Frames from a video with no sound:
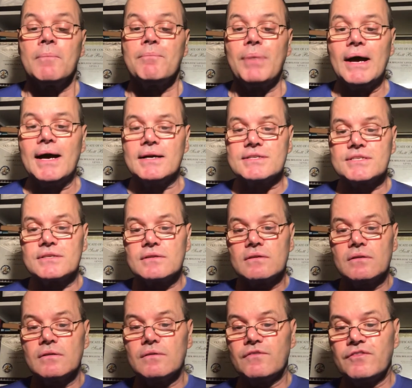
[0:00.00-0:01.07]
But
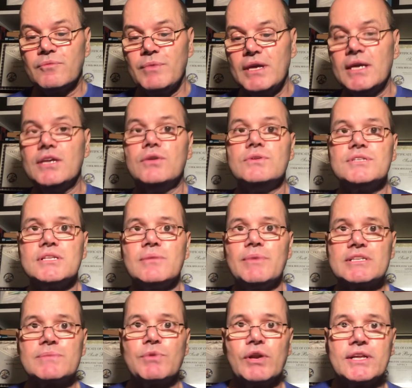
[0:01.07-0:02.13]
for me, using the
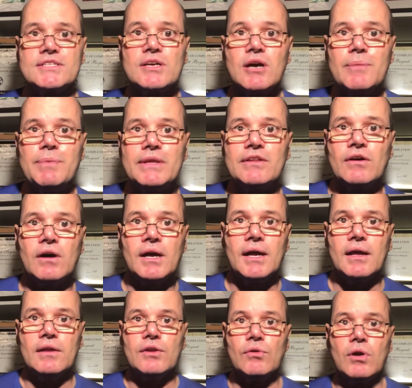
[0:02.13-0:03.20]
metabolic typing
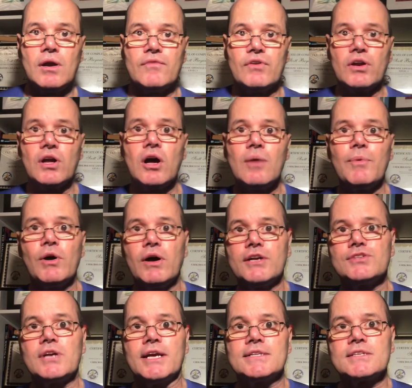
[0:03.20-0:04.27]
diet, you're either a
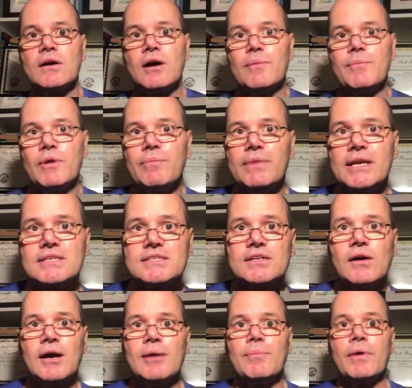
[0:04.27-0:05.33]
carbohydrate type, a mixed
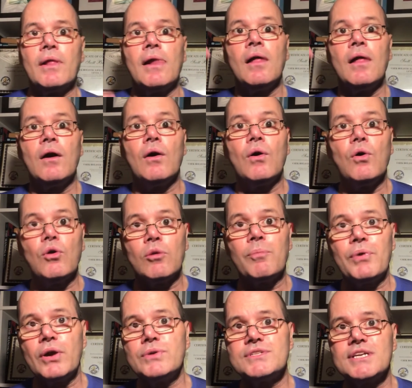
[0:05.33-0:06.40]
type, or a
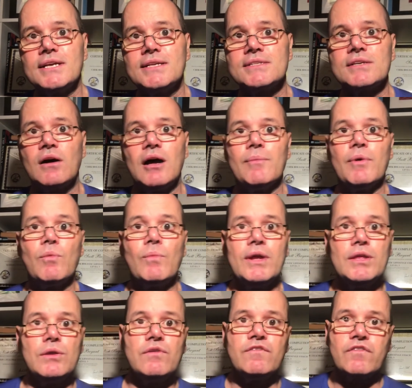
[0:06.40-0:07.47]
protein type. And
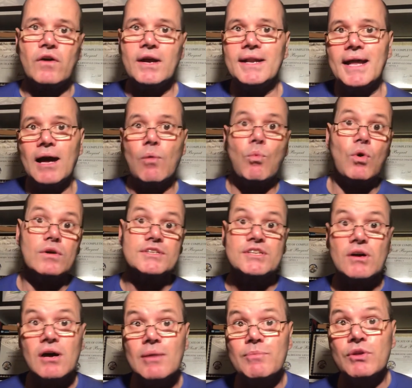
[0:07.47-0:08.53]
when you find out what
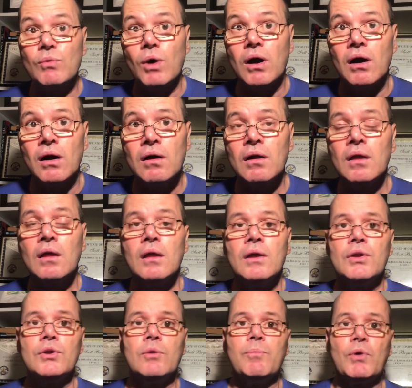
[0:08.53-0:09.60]
type you are,
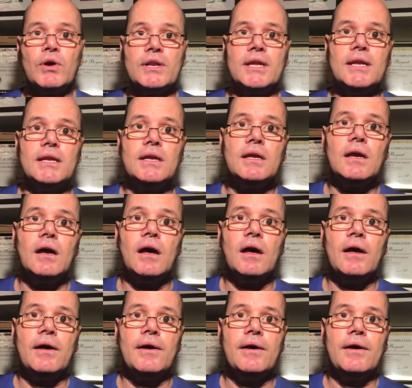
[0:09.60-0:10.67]
your body
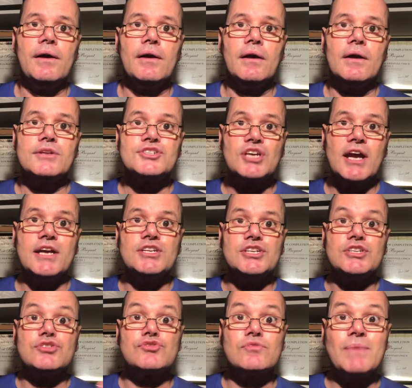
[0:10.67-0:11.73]

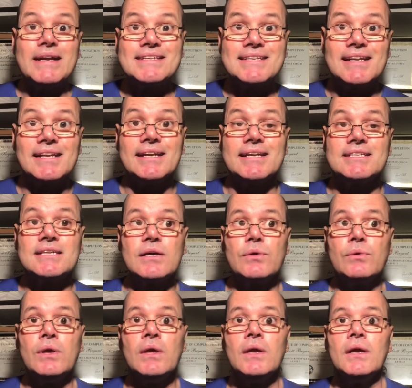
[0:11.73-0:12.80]
changes dramatically.
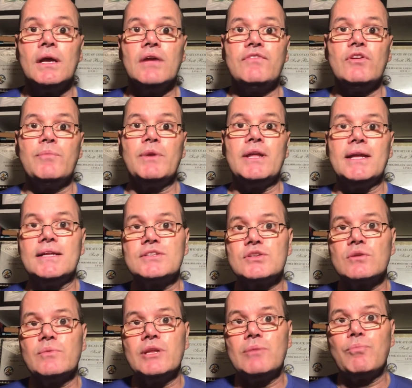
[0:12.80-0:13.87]
So if you've been eating
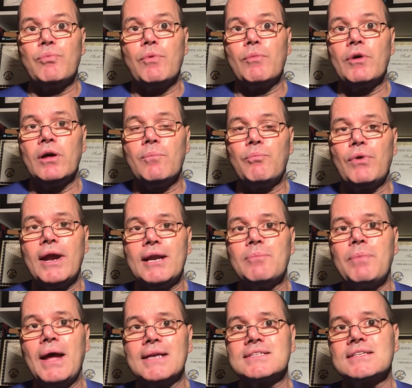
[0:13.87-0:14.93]
too many bread,
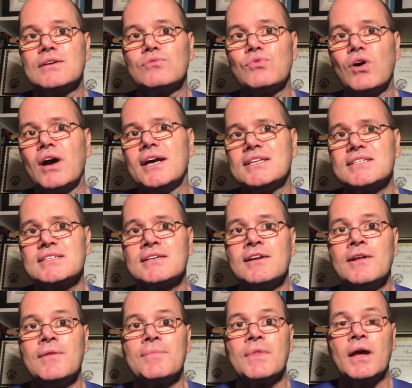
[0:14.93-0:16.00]
pasta, rice,
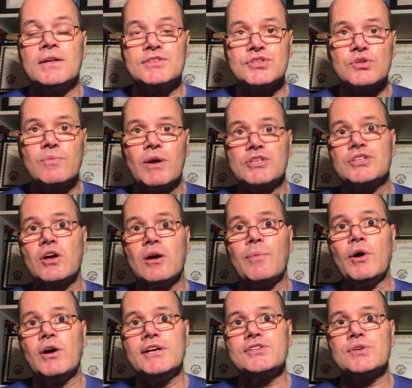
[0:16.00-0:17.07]
and too much
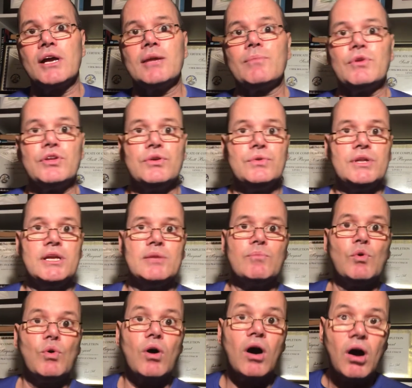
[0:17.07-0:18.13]
carbohydrate, but you need
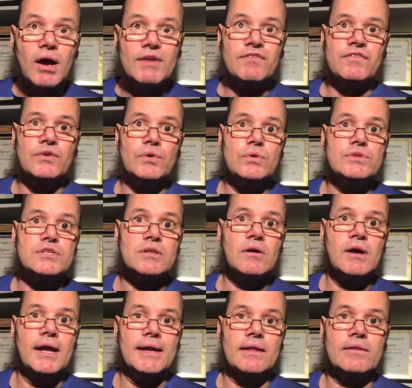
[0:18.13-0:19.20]
more I foods,
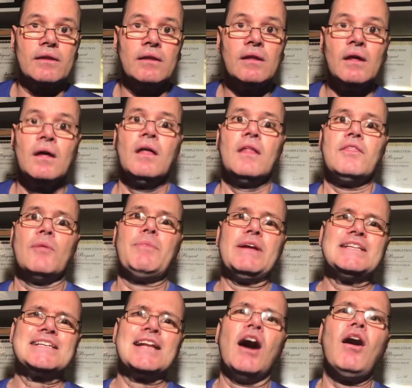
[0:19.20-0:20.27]
like the
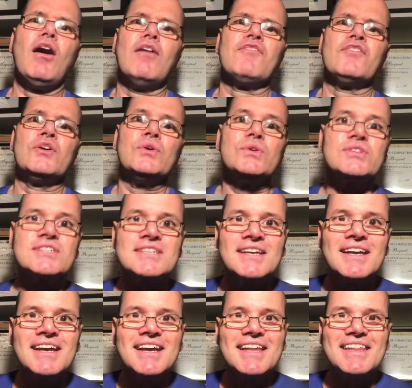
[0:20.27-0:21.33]
beating heart foods,
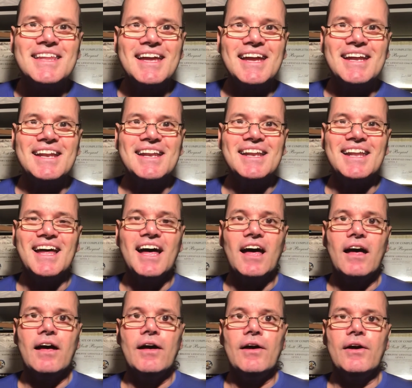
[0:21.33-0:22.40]
then
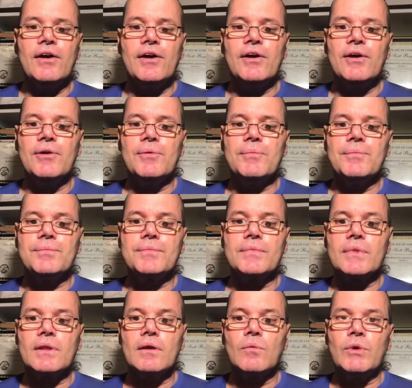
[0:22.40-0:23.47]

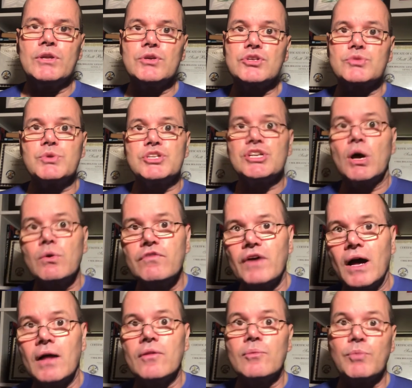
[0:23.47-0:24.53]
when you switch
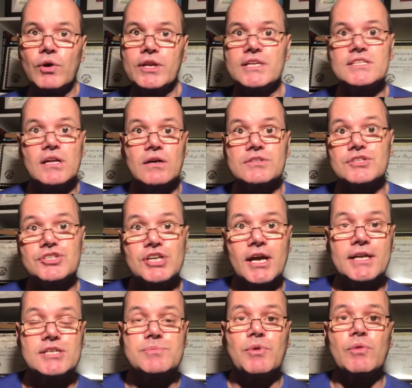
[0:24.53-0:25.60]
over, the body starts to
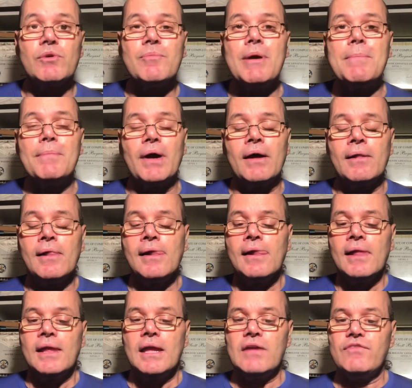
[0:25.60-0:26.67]
change. But remember,
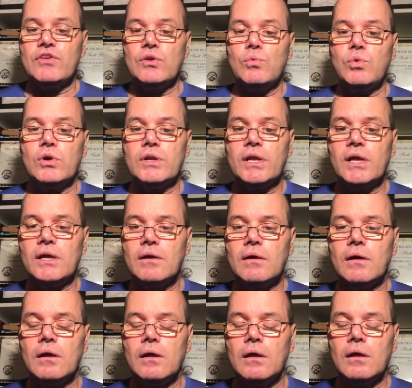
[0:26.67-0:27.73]
if you wanna
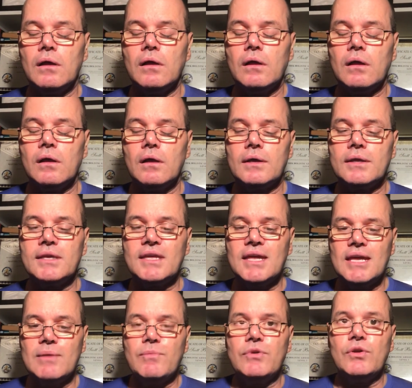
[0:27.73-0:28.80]

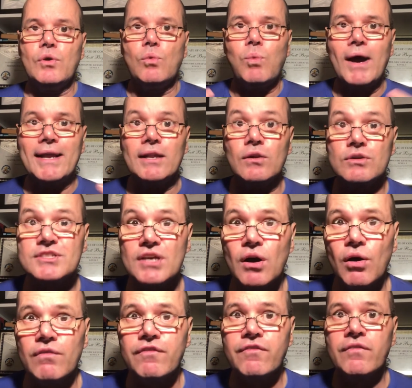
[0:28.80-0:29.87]
keep your weight loss
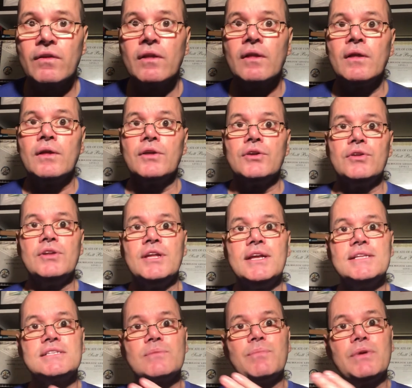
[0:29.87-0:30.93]
off, you
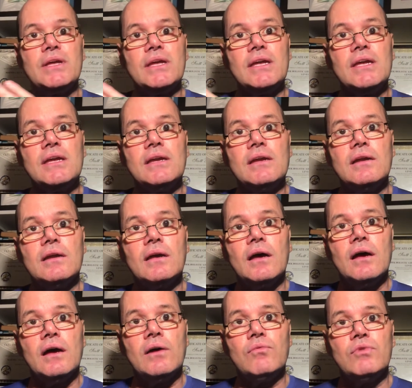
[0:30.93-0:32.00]
need to be
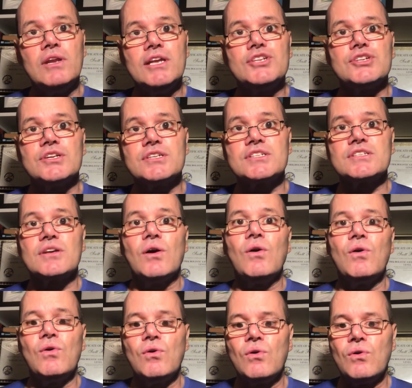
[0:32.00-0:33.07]
religious,
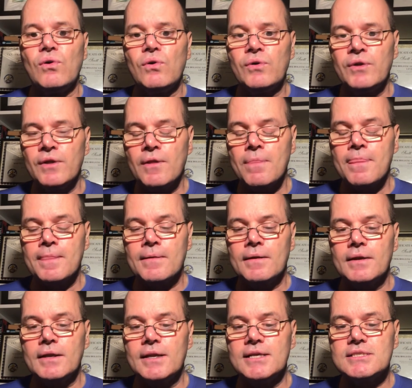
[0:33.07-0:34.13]
or
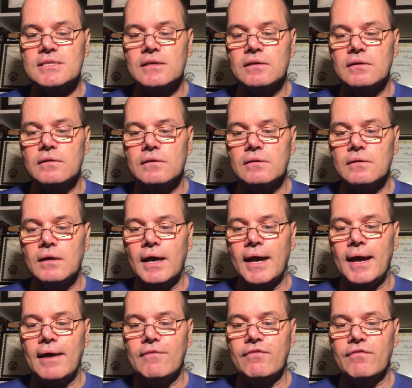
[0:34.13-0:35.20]
you need to
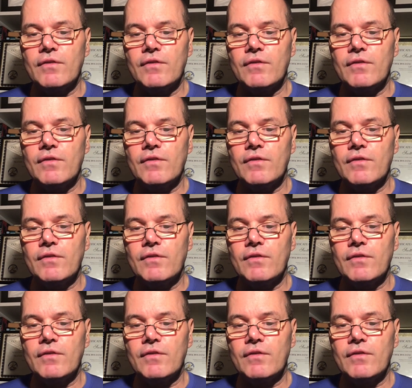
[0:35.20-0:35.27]
have